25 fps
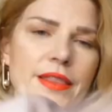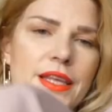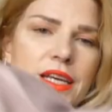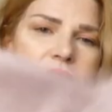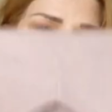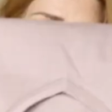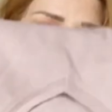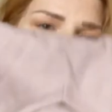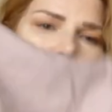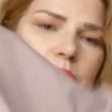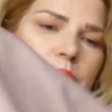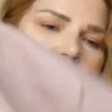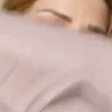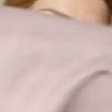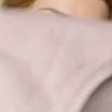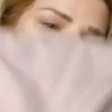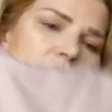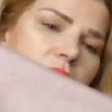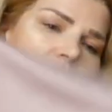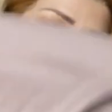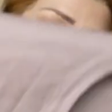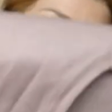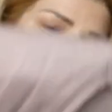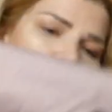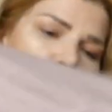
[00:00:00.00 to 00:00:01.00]
that's
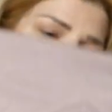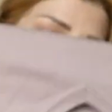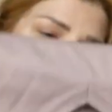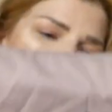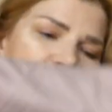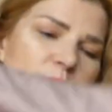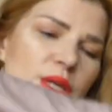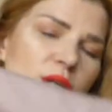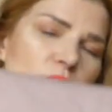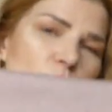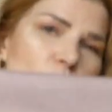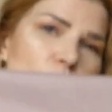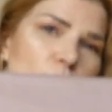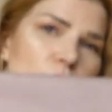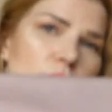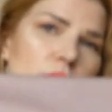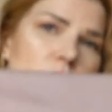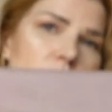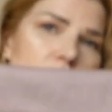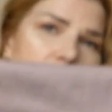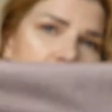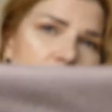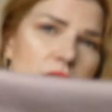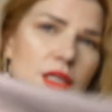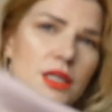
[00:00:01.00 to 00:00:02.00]
basically what I've been
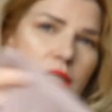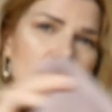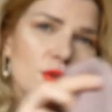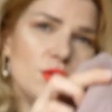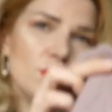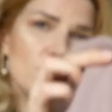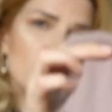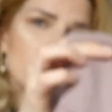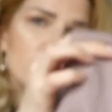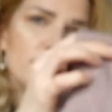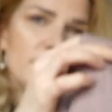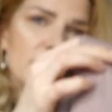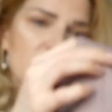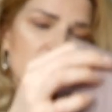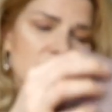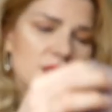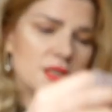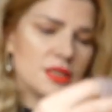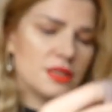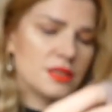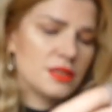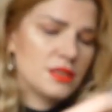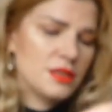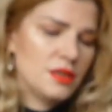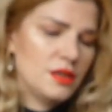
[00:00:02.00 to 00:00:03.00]
ordering, like a lot of
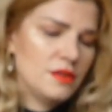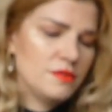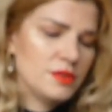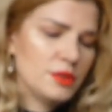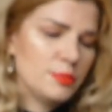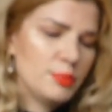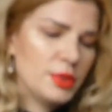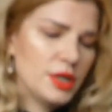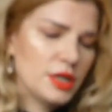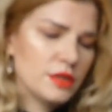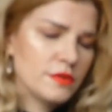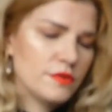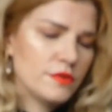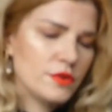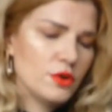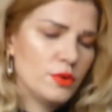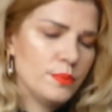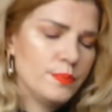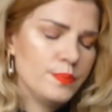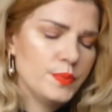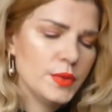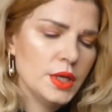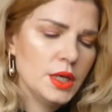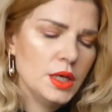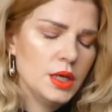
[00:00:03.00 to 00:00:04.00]
basic stuff, apart
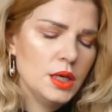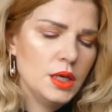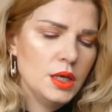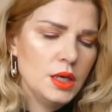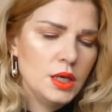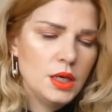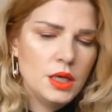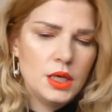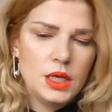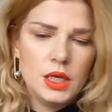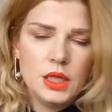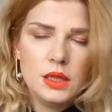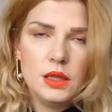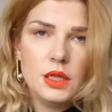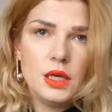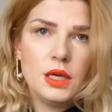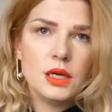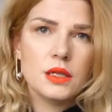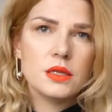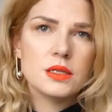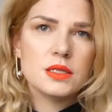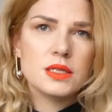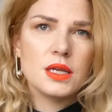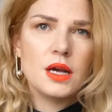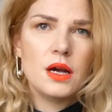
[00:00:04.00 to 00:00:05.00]
from in the
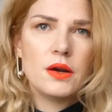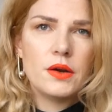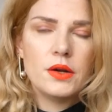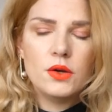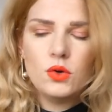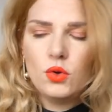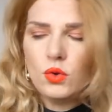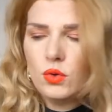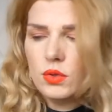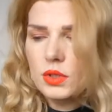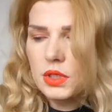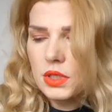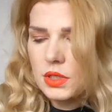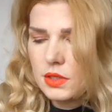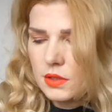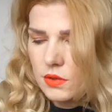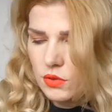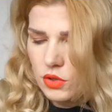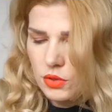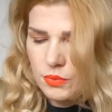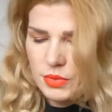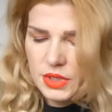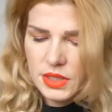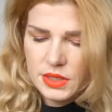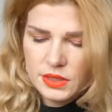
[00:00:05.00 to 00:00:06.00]
other Zara haul there's
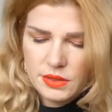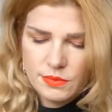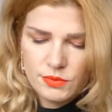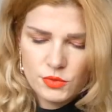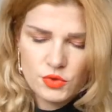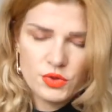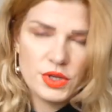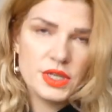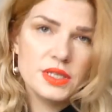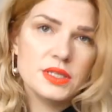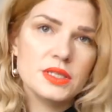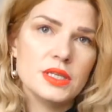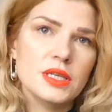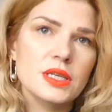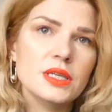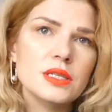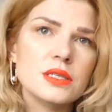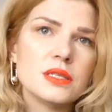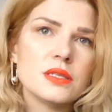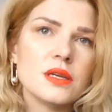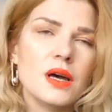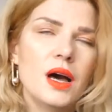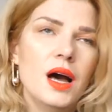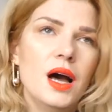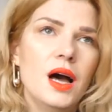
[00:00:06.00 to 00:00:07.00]
gonna be some
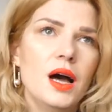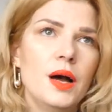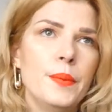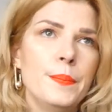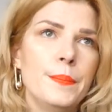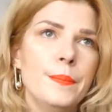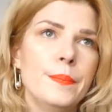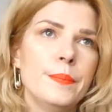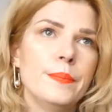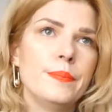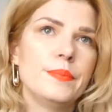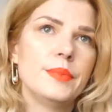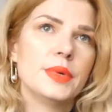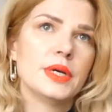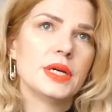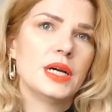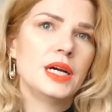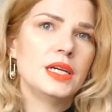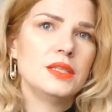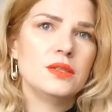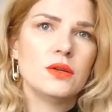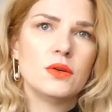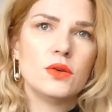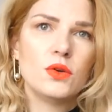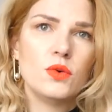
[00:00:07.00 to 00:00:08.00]
dresses, but
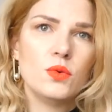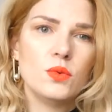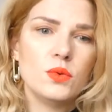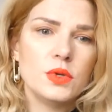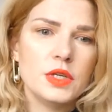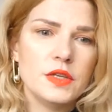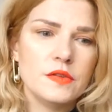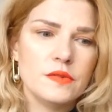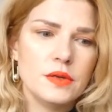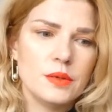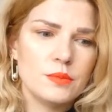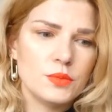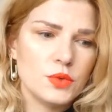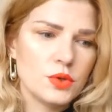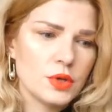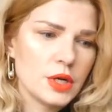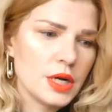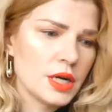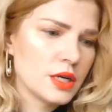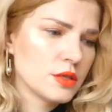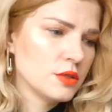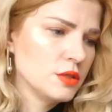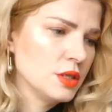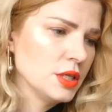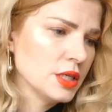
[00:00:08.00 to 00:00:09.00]
I don't know if I'm gonna
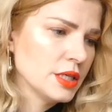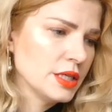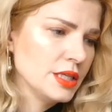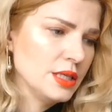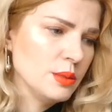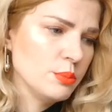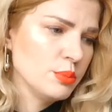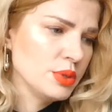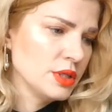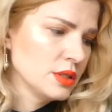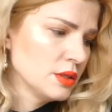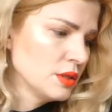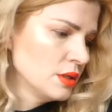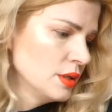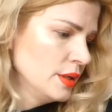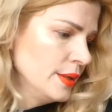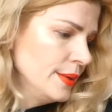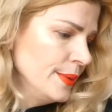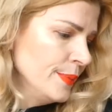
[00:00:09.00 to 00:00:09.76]
actually keep it.